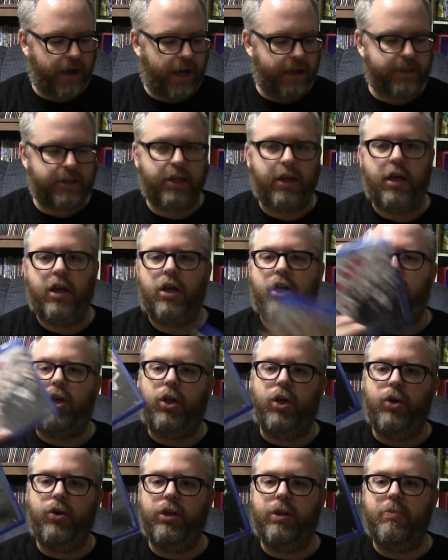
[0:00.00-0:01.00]
got
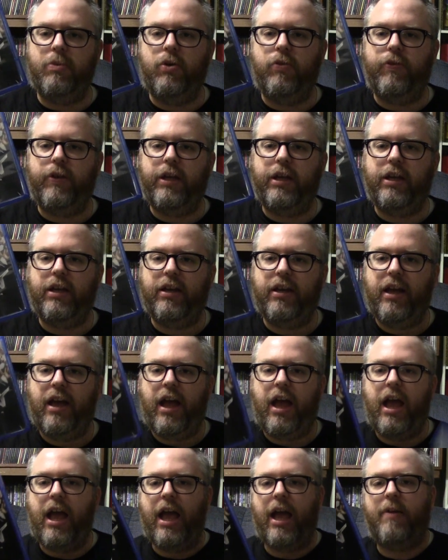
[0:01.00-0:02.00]
Clue the movie
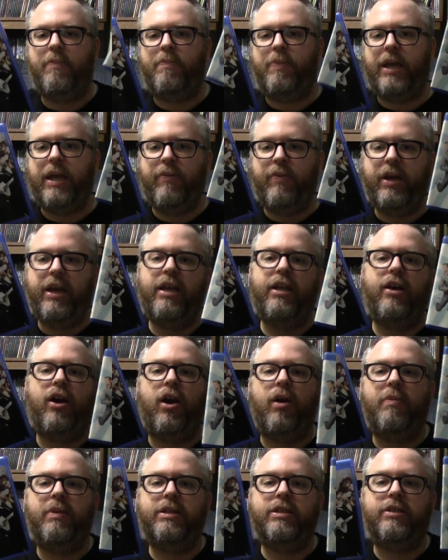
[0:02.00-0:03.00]
and Pee-wee
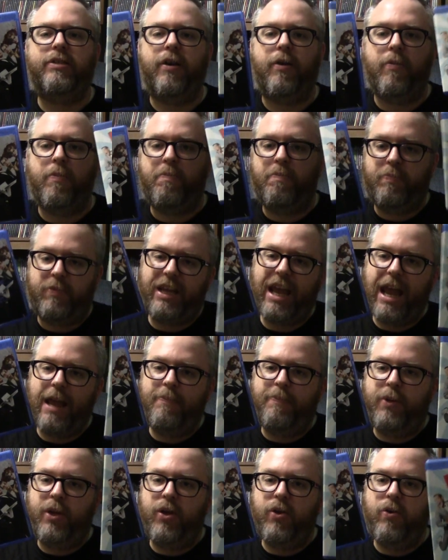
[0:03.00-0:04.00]
Herman's
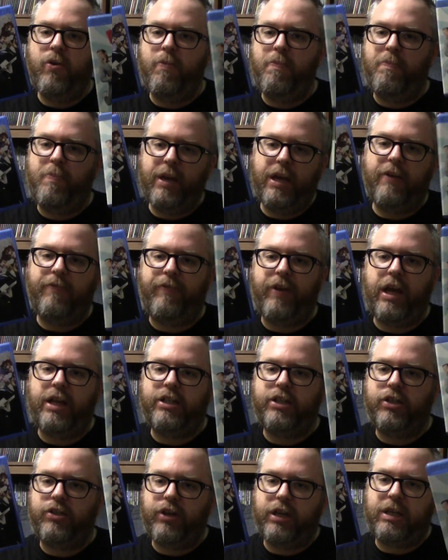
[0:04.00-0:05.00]
debut, Big
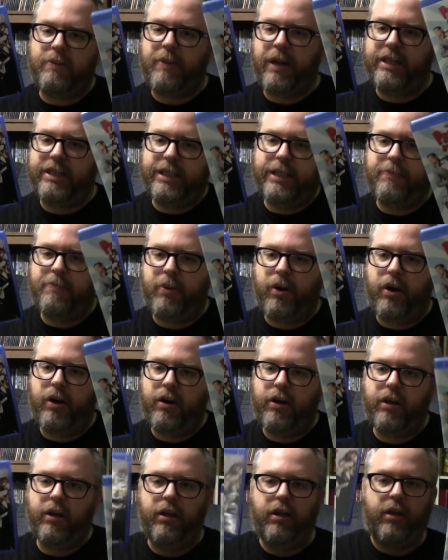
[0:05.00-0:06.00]
Adventure, directed by Tim
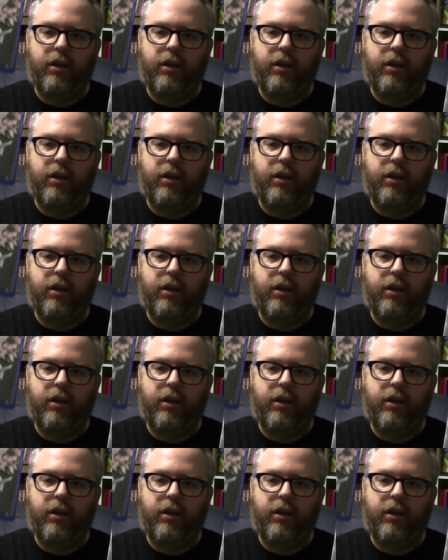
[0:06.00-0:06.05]
Burton.